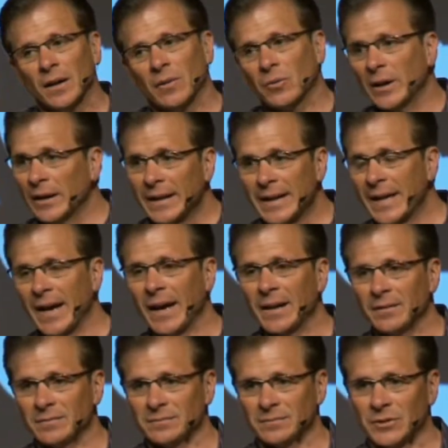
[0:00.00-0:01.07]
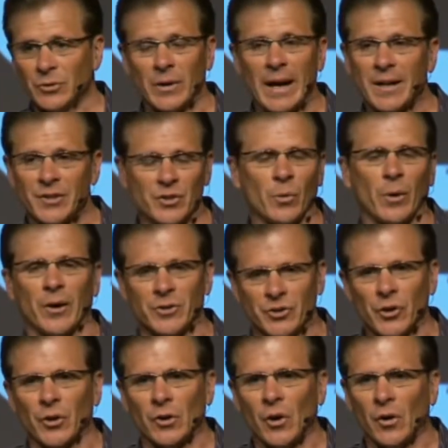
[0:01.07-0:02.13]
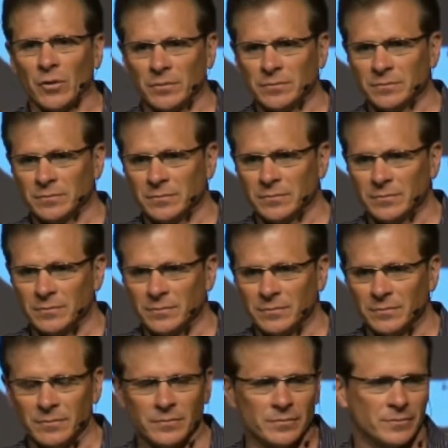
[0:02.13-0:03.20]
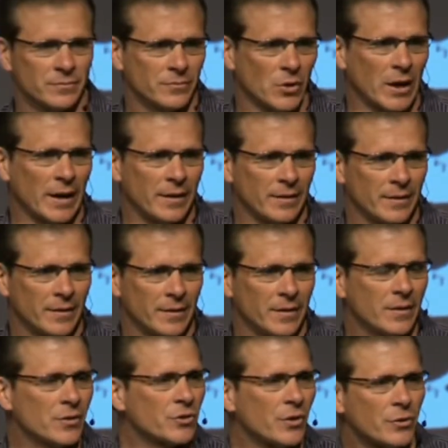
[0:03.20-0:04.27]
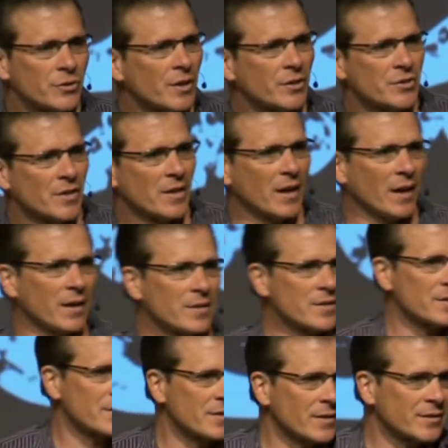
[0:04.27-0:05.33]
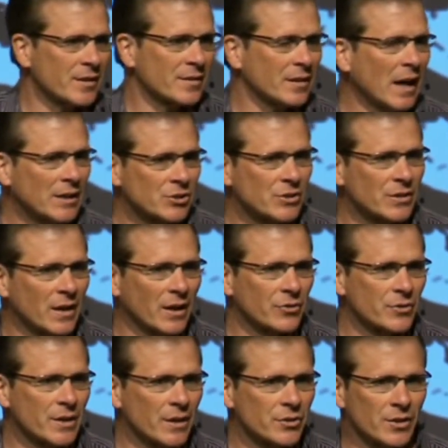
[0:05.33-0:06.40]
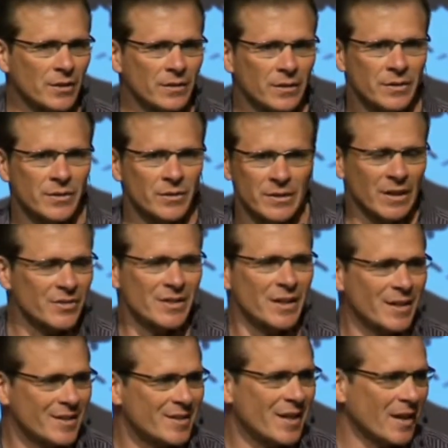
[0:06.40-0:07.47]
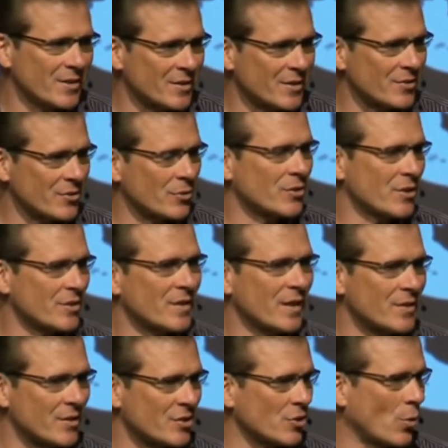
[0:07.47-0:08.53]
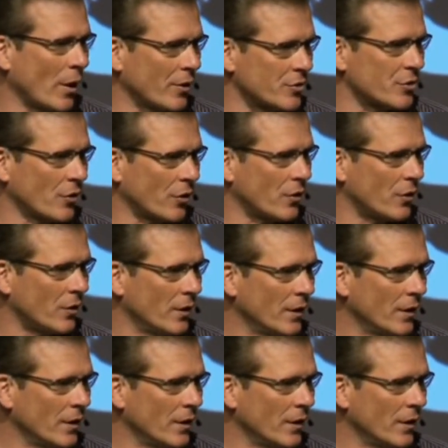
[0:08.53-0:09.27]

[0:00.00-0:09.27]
Well, he can't create a square circle. Why? There's no such thing. It's a logical contradiction. It doesn't exist. There's no such thing as a square circle.